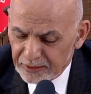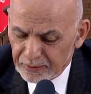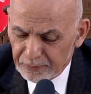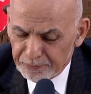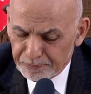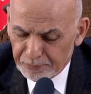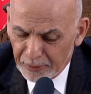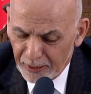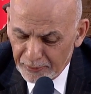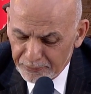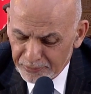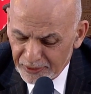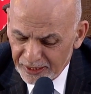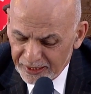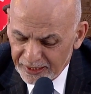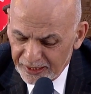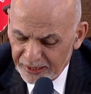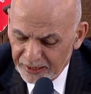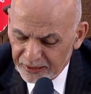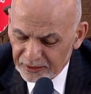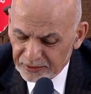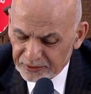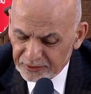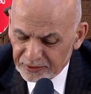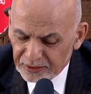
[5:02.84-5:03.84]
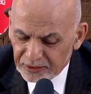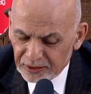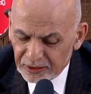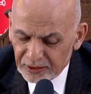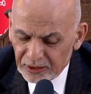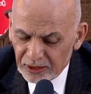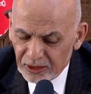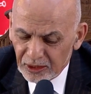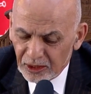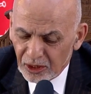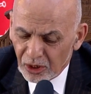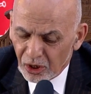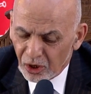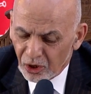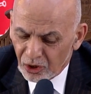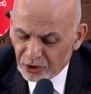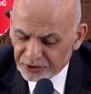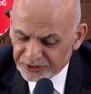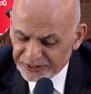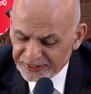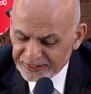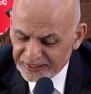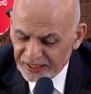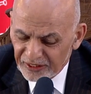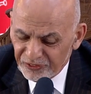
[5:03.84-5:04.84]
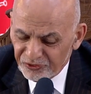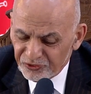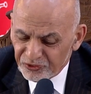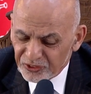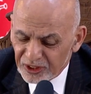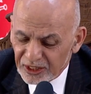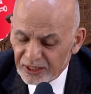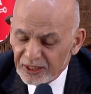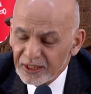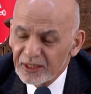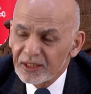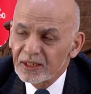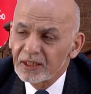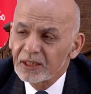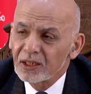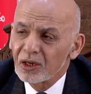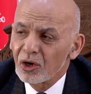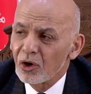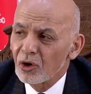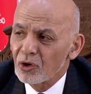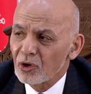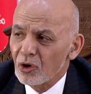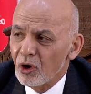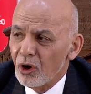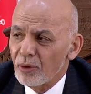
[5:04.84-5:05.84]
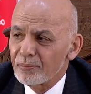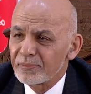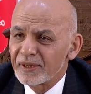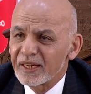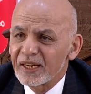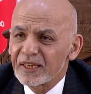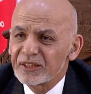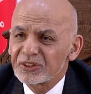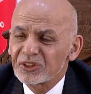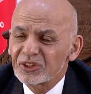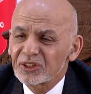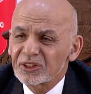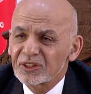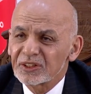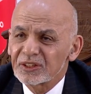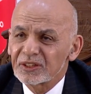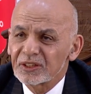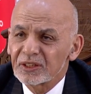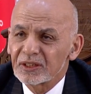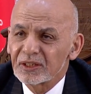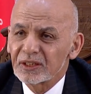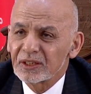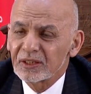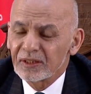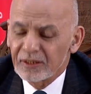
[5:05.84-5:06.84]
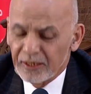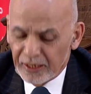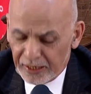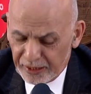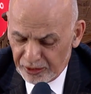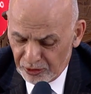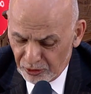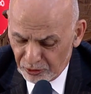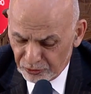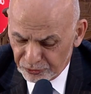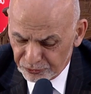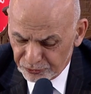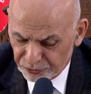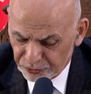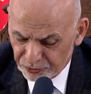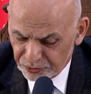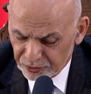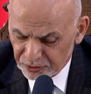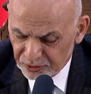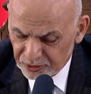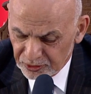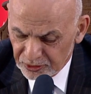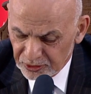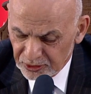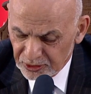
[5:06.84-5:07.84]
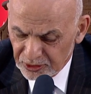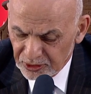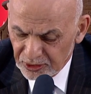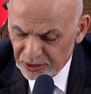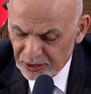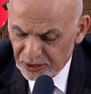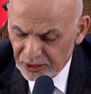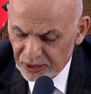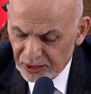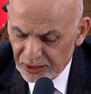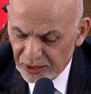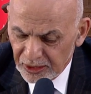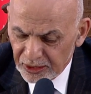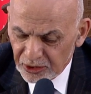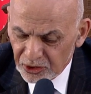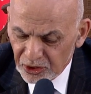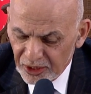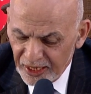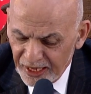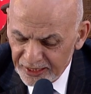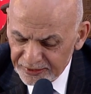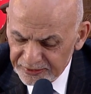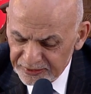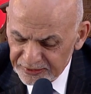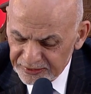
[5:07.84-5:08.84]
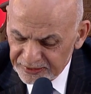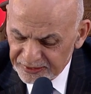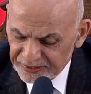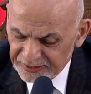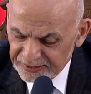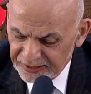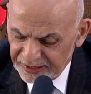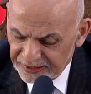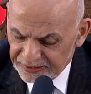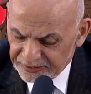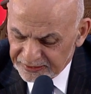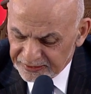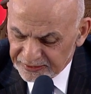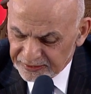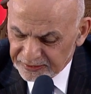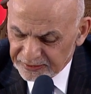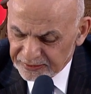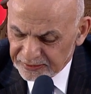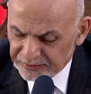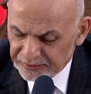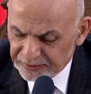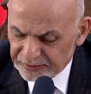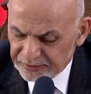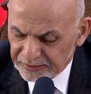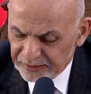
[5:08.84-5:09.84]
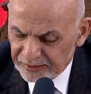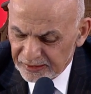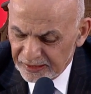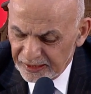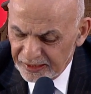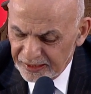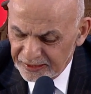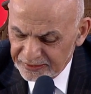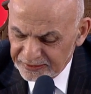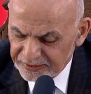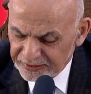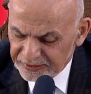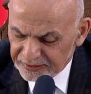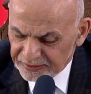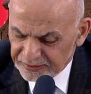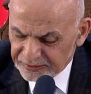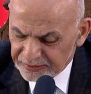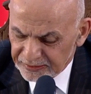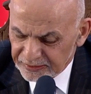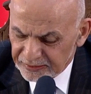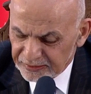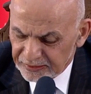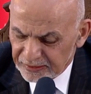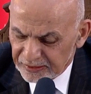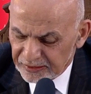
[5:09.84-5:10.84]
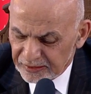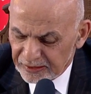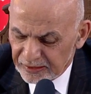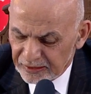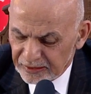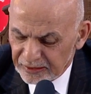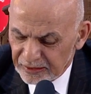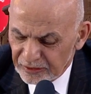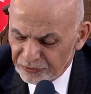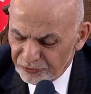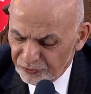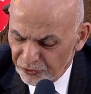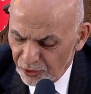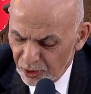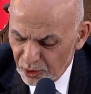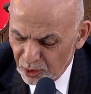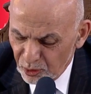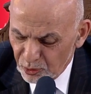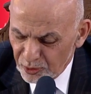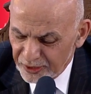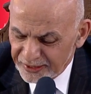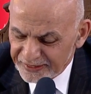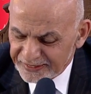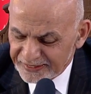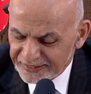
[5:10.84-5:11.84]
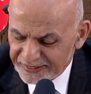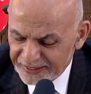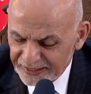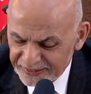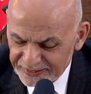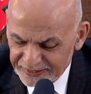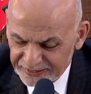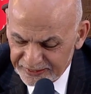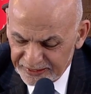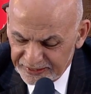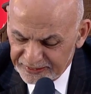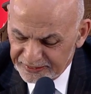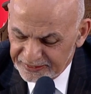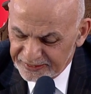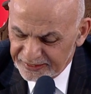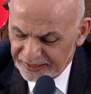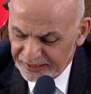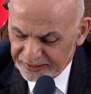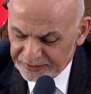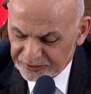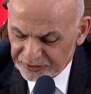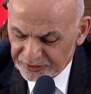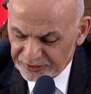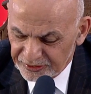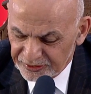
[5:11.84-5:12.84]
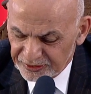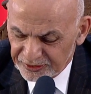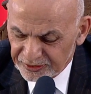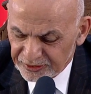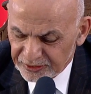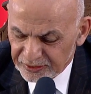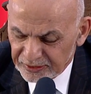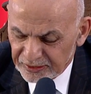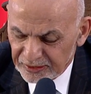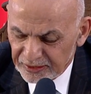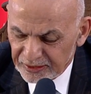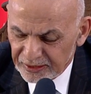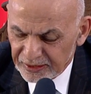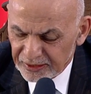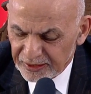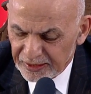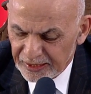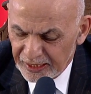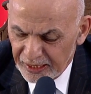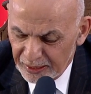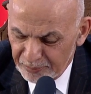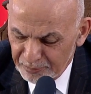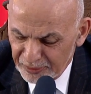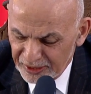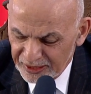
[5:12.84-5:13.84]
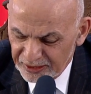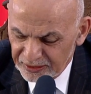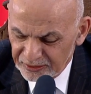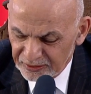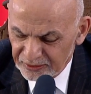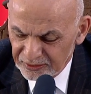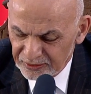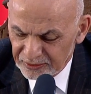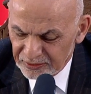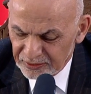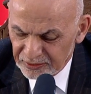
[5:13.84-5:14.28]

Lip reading: public health, or safety, or combination thereof. United States lists the following 16 sectors: chemical,